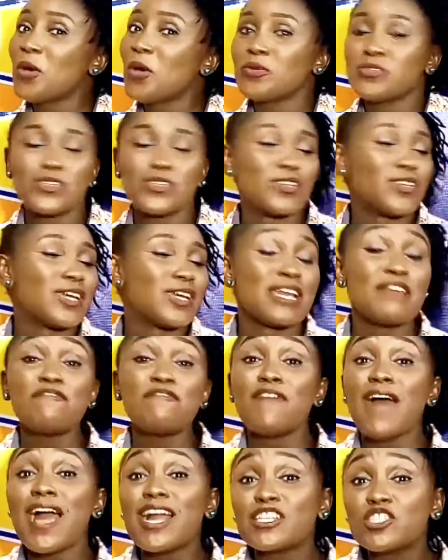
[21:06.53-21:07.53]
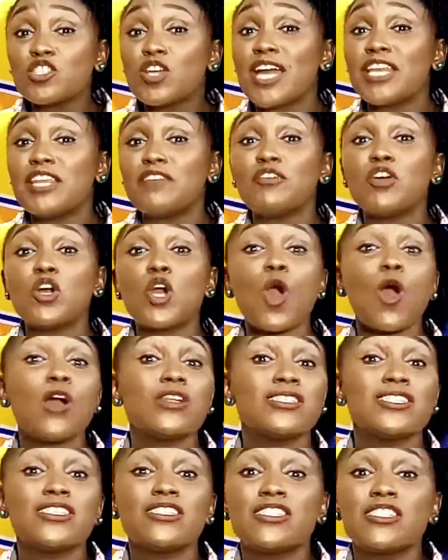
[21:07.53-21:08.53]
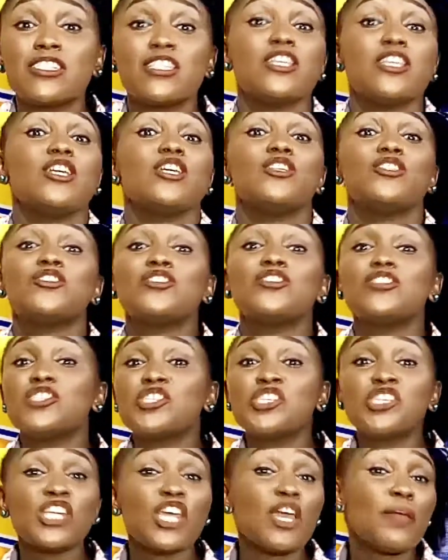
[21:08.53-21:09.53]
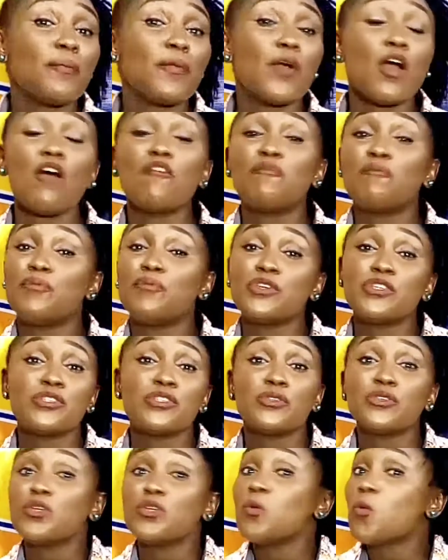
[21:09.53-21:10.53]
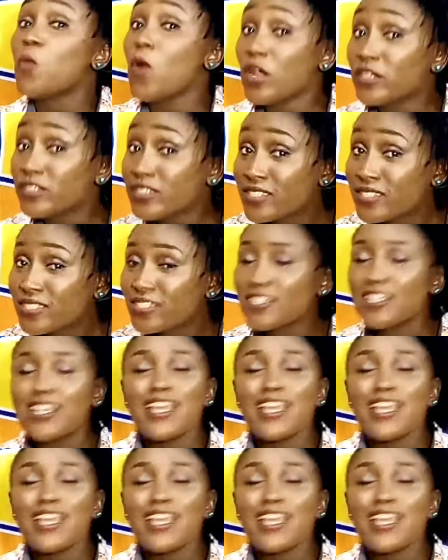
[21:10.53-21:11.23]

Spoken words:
So in fact, you can even cut it to the shape of bristle you want.